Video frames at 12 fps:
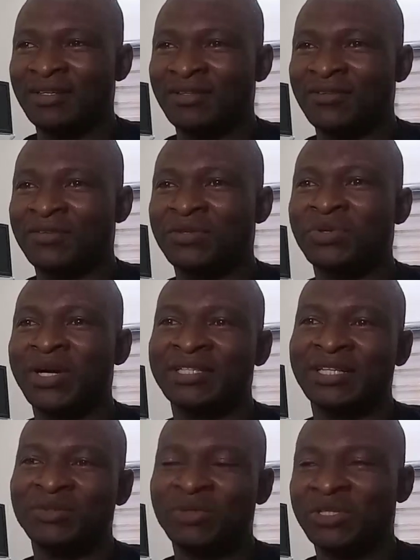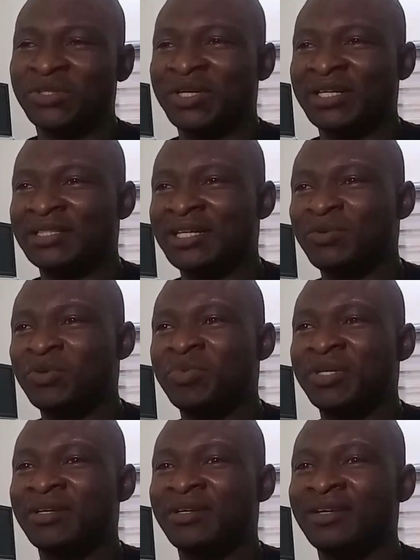through attenuation, and there will
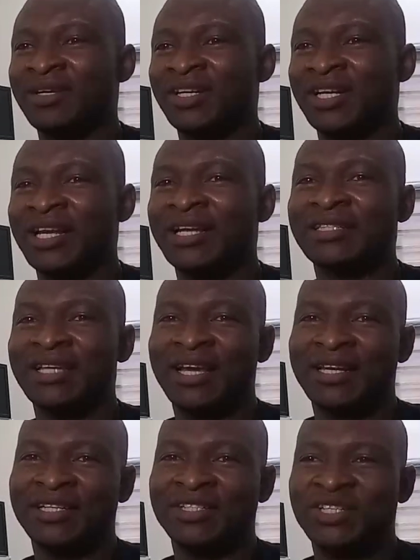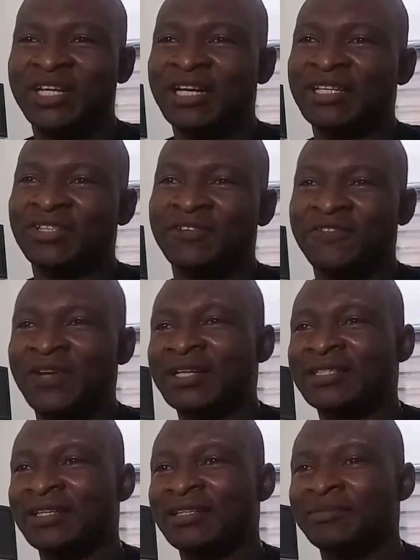be less energy that is
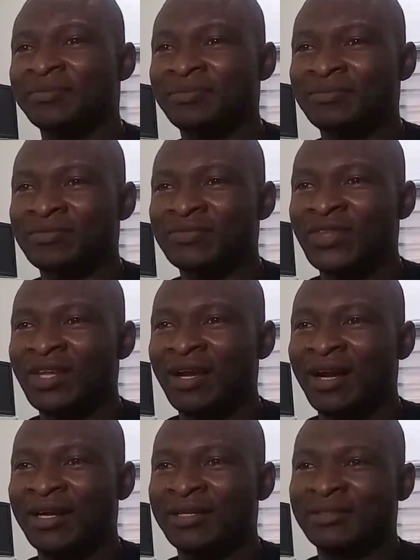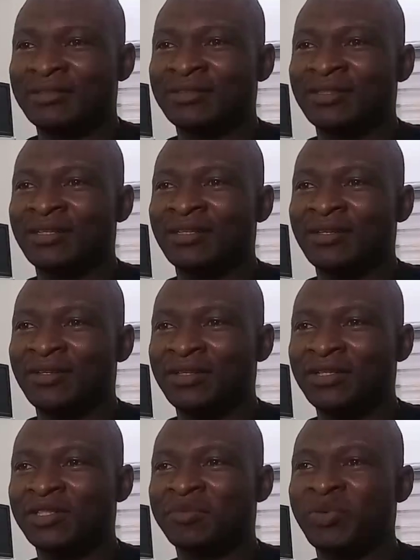reflected, and the
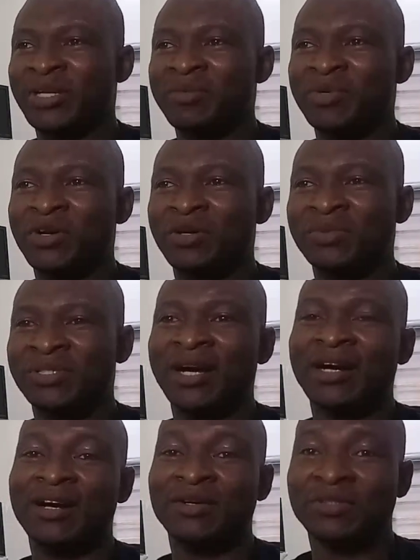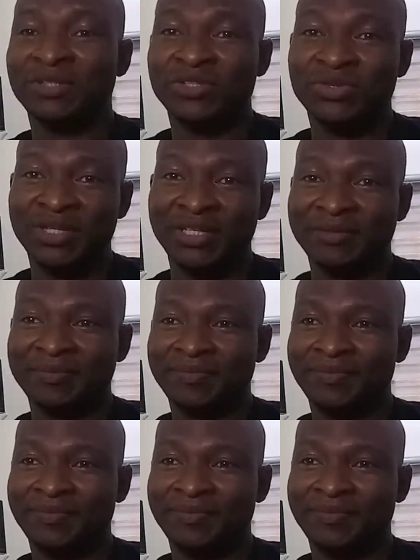display becomes darker on the screen.